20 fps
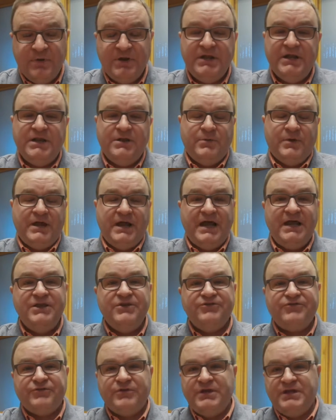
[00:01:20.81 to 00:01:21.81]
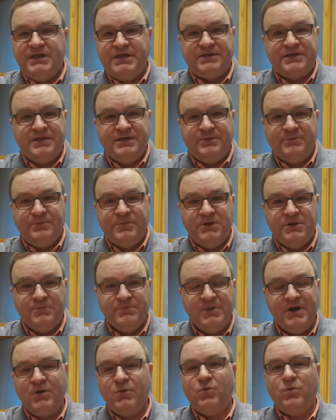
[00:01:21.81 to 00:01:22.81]
But anyway, I usually get them
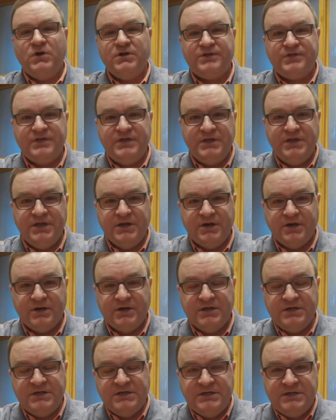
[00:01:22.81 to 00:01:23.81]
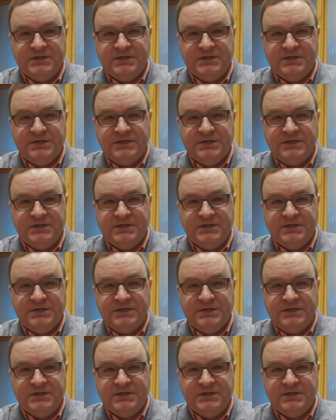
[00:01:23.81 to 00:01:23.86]
about once a year.